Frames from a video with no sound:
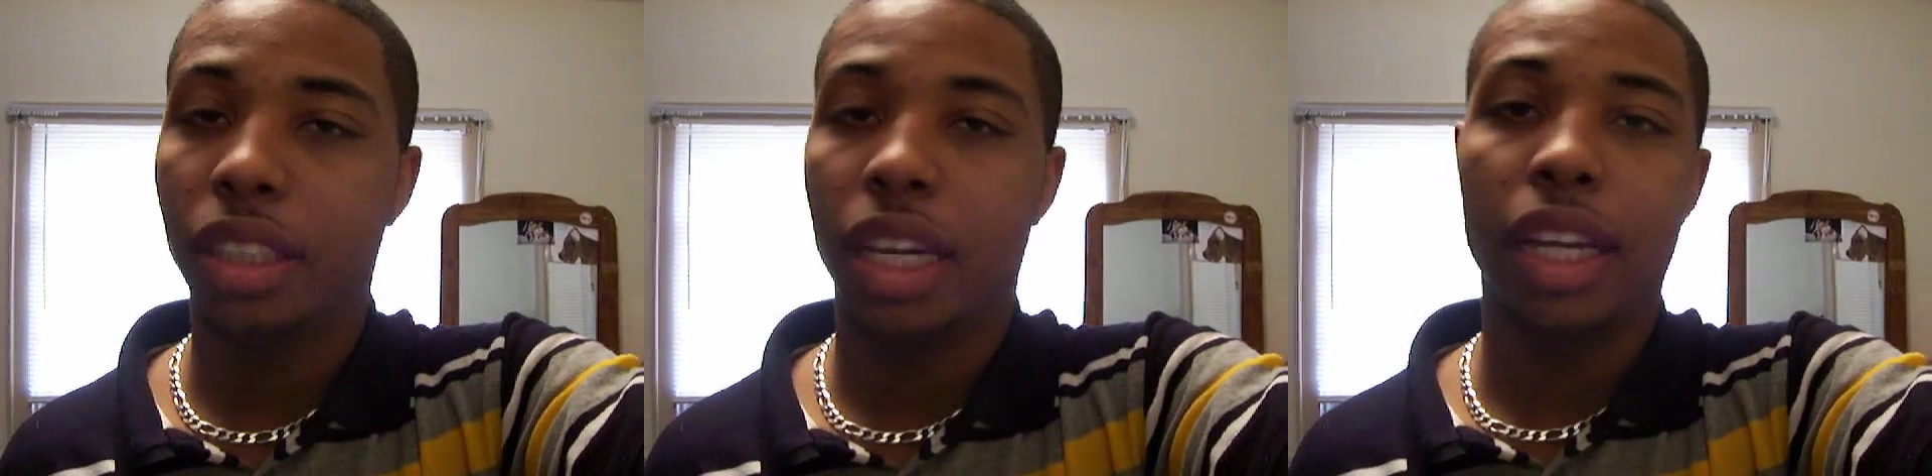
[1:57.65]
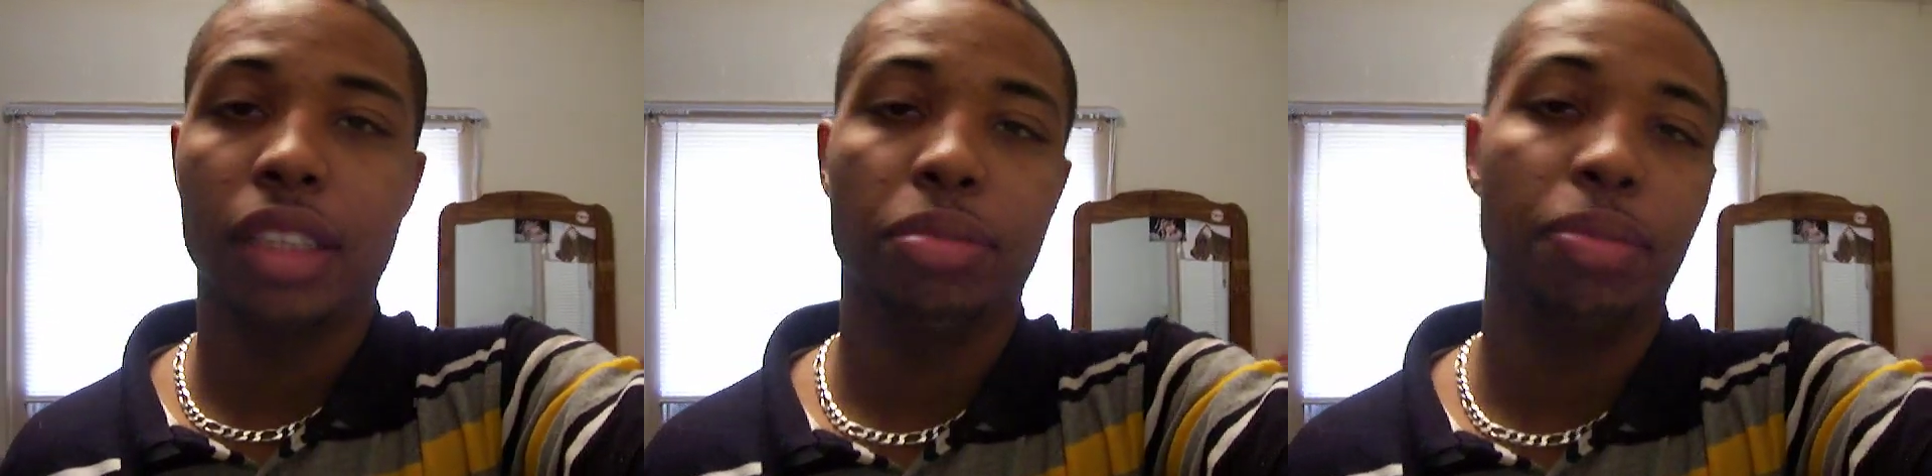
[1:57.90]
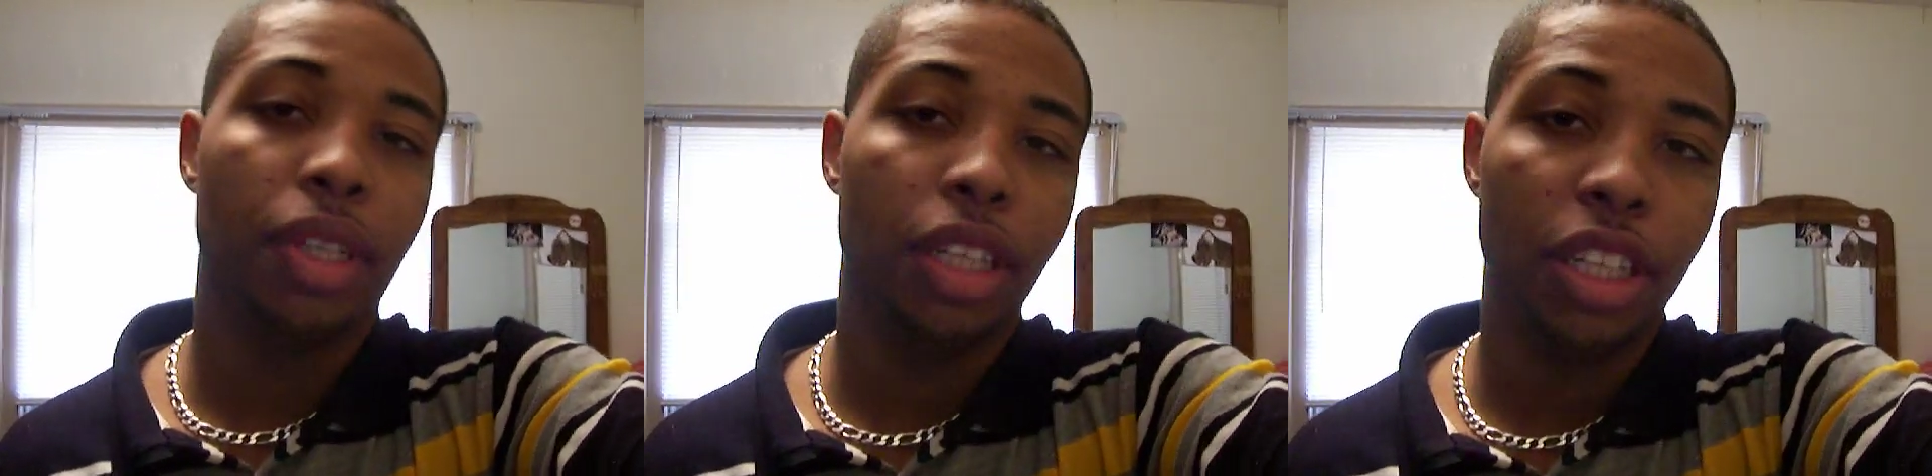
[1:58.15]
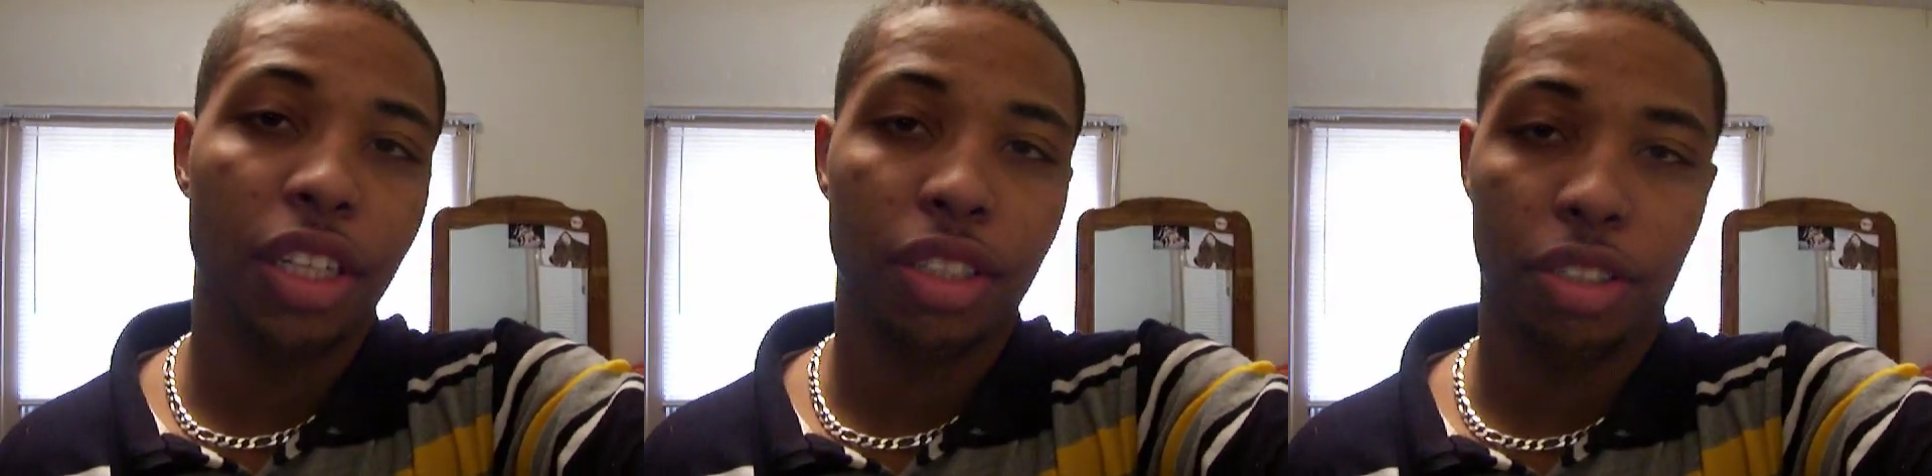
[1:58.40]
It hasn't been a
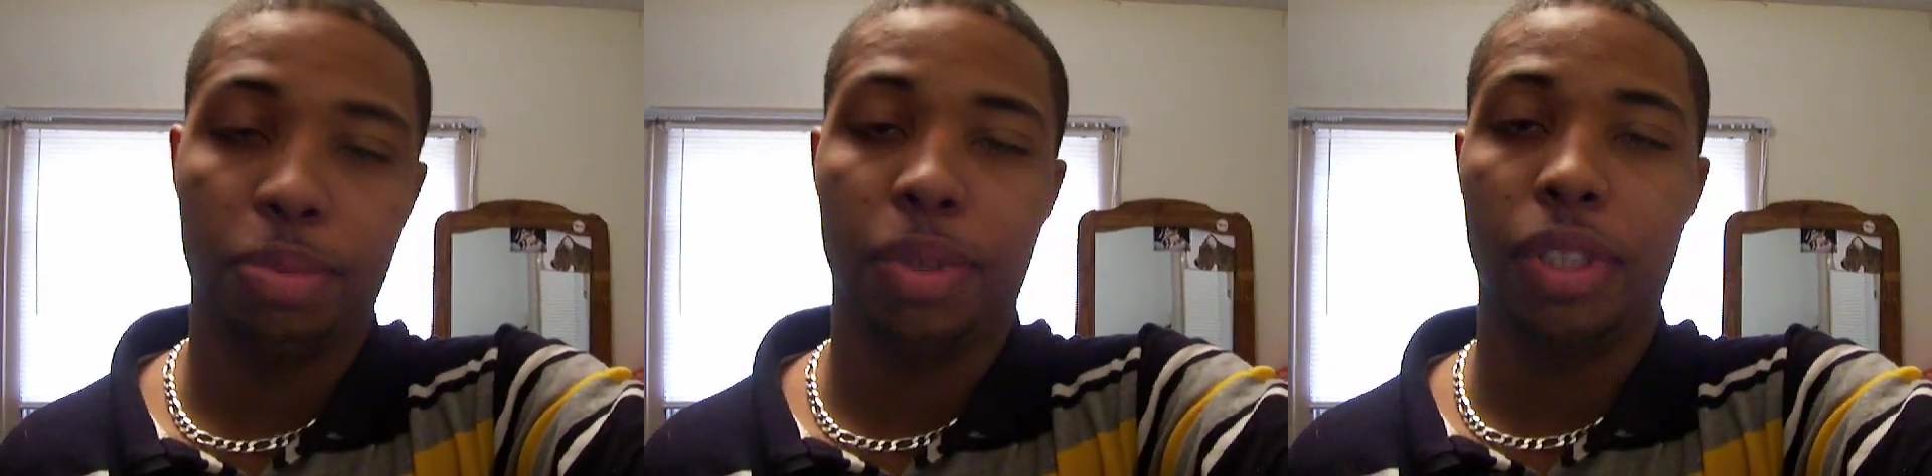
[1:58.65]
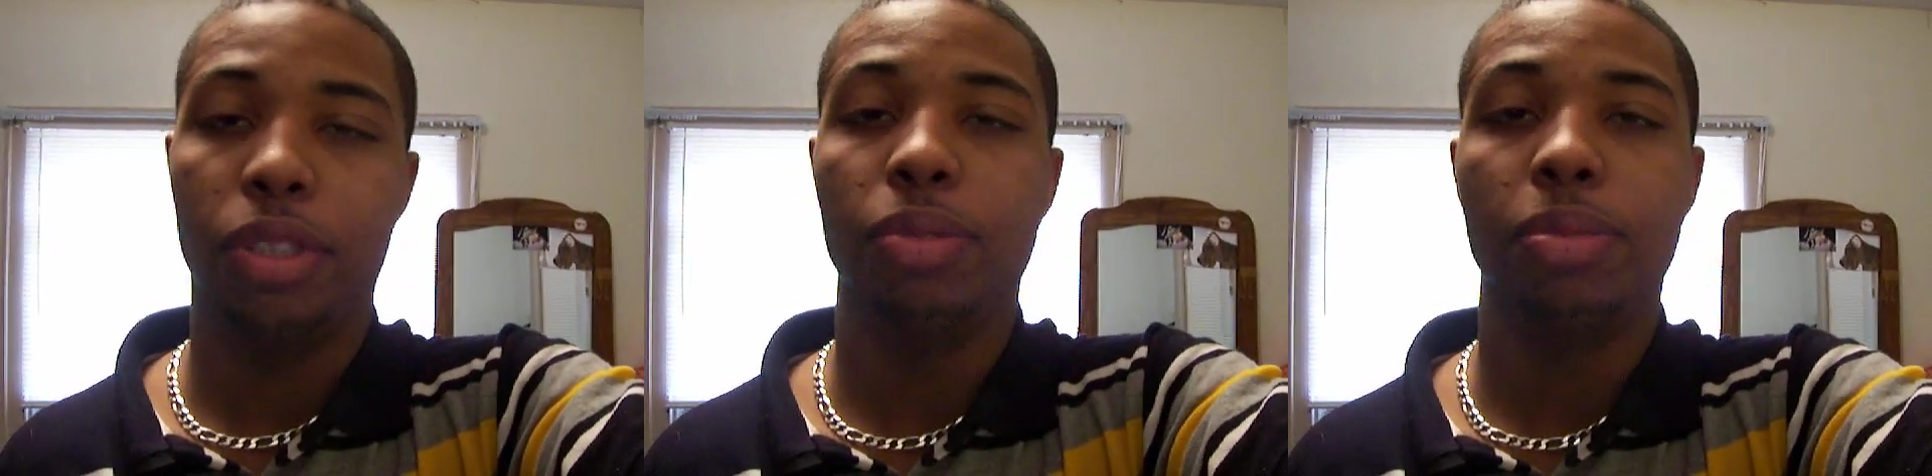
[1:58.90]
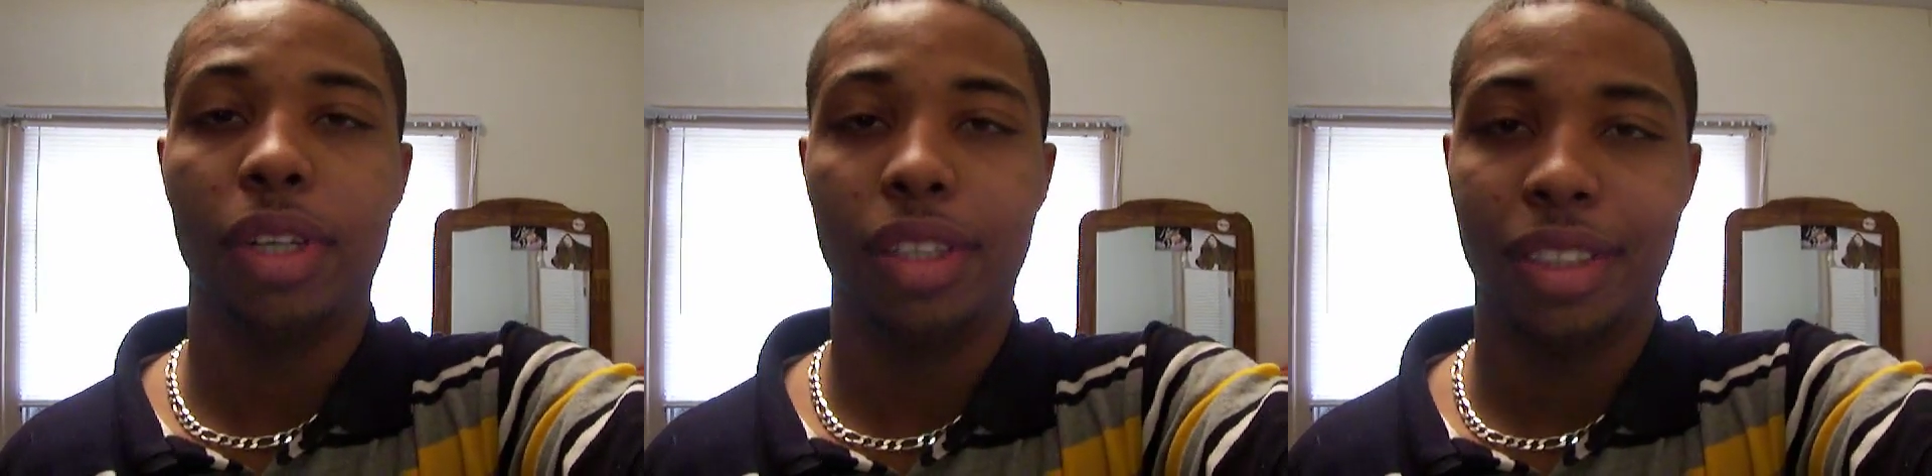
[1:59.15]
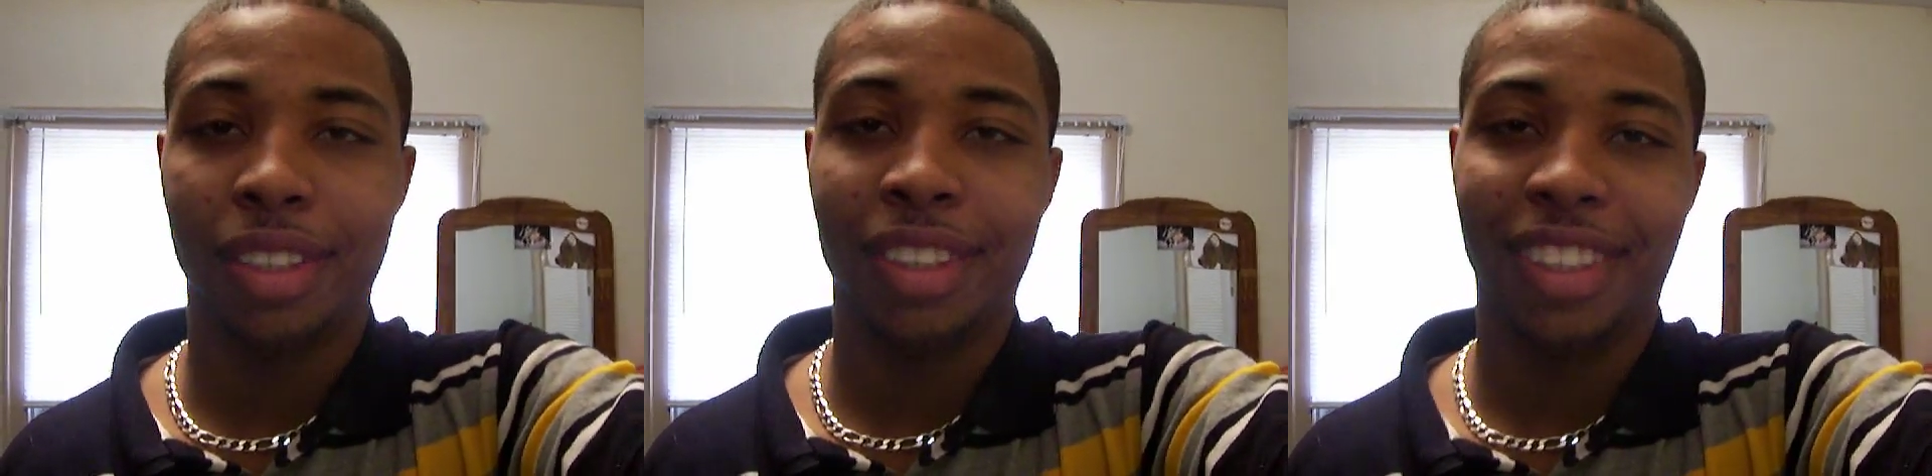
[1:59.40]
year. It's been two months.